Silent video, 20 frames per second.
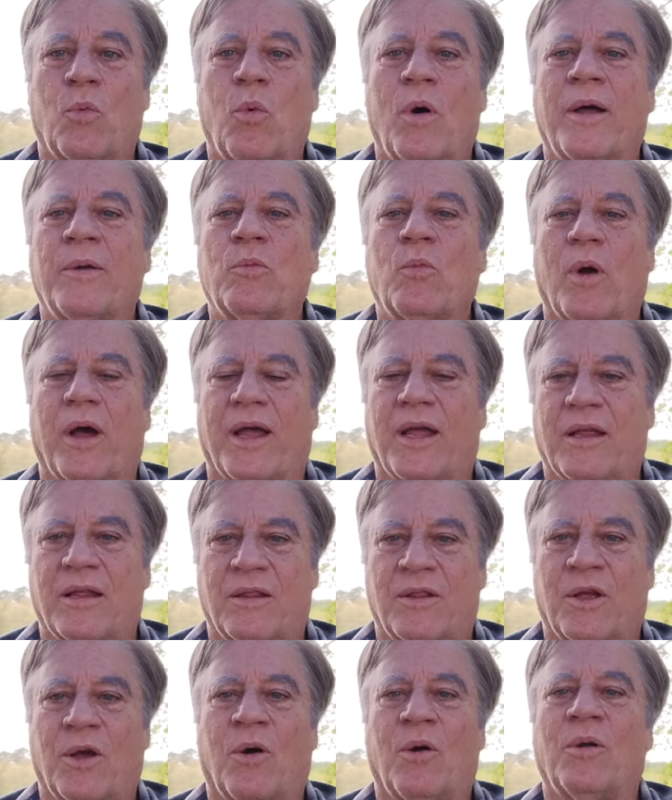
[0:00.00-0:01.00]
one way,
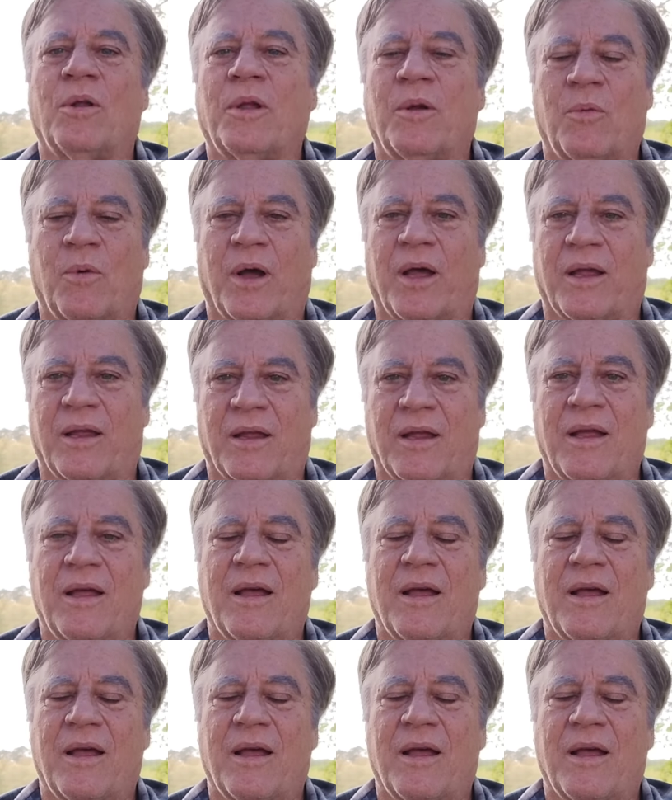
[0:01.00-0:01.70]
the only way,